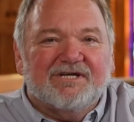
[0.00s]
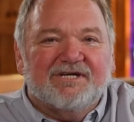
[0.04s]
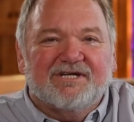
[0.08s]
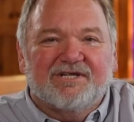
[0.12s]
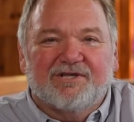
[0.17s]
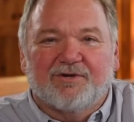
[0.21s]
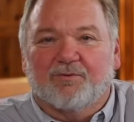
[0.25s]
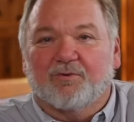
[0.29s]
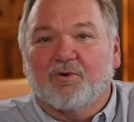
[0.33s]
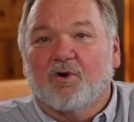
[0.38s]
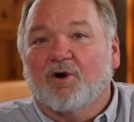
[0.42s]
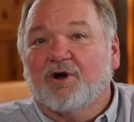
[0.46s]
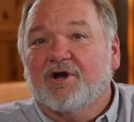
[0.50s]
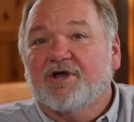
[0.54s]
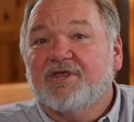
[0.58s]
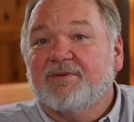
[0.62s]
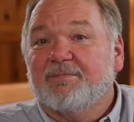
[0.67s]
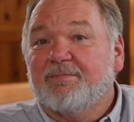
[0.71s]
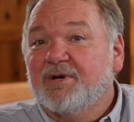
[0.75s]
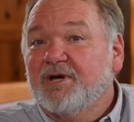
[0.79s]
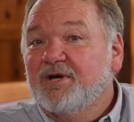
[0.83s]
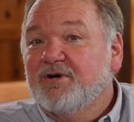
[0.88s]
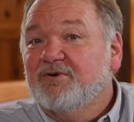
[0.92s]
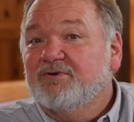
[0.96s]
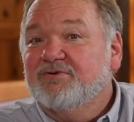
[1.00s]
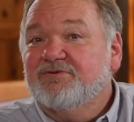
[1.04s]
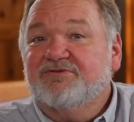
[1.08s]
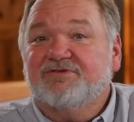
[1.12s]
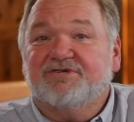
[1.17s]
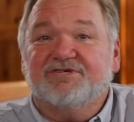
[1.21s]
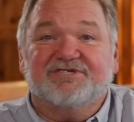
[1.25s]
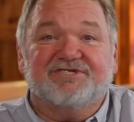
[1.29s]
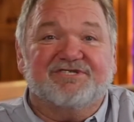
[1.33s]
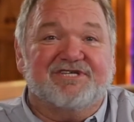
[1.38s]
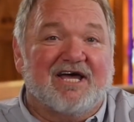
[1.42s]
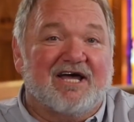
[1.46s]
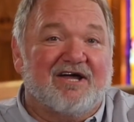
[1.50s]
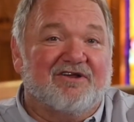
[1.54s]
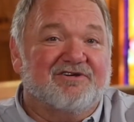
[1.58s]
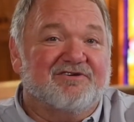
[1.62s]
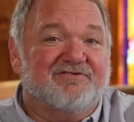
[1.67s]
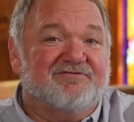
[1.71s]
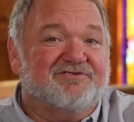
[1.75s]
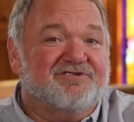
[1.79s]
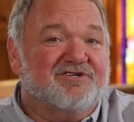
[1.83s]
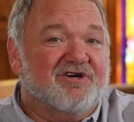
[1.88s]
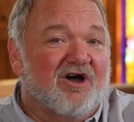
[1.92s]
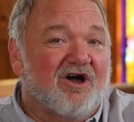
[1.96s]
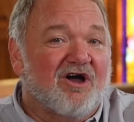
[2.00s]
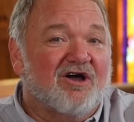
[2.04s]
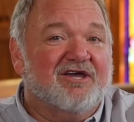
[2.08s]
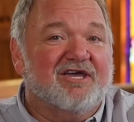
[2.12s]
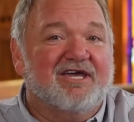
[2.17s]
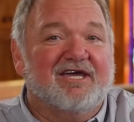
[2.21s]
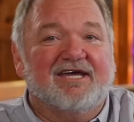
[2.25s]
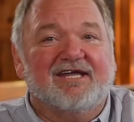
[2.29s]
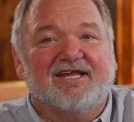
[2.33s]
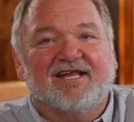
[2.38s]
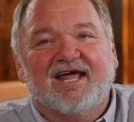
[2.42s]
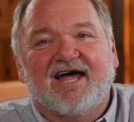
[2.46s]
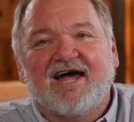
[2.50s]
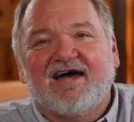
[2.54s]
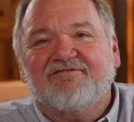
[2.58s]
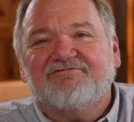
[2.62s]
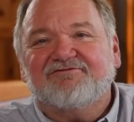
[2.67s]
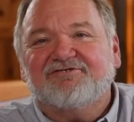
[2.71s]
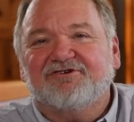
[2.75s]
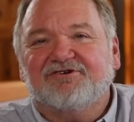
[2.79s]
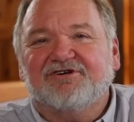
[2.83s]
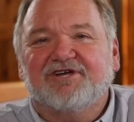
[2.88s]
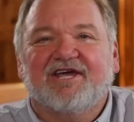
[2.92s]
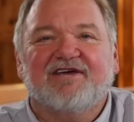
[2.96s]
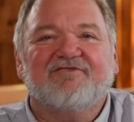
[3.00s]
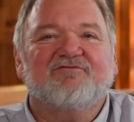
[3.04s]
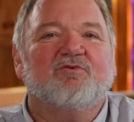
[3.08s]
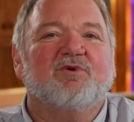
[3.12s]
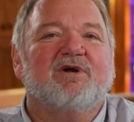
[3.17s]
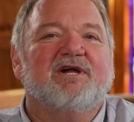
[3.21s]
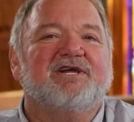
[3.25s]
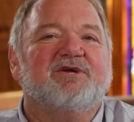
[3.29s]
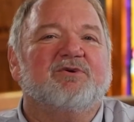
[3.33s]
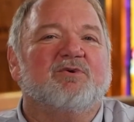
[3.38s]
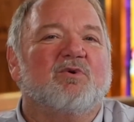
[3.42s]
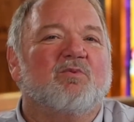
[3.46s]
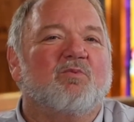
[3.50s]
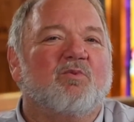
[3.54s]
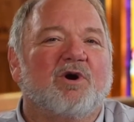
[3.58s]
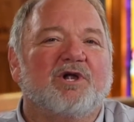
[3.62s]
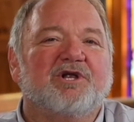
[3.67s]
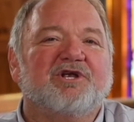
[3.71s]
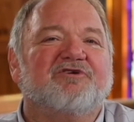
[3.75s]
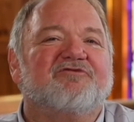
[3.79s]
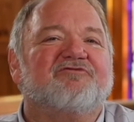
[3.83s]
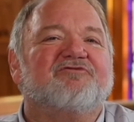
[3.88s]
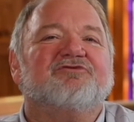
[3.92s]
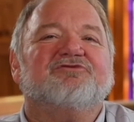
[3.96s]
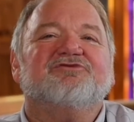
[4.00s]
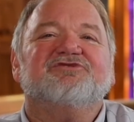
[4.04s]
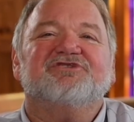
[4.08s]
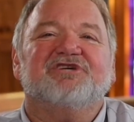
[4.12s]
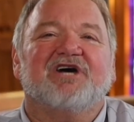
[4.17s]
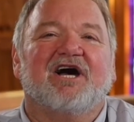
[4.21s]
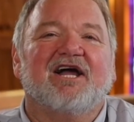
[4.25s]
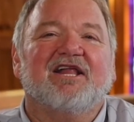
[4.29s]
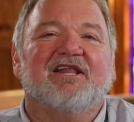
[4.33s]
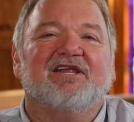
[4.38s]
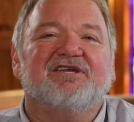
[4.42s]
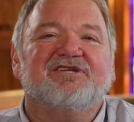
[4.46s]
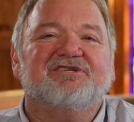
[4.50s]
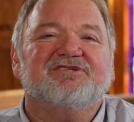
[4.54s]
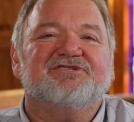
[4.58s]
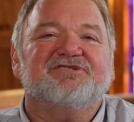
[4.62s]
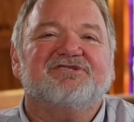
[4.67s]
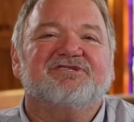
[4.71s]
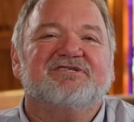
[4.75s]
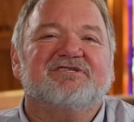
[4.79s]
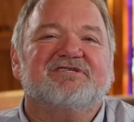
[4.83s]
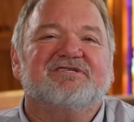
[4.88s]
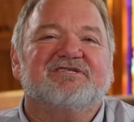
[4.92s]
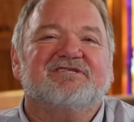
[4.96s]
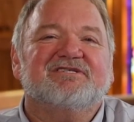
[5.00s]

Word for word: the roar of the boat, the sound of talking and laughter gave way to a wonderful silence.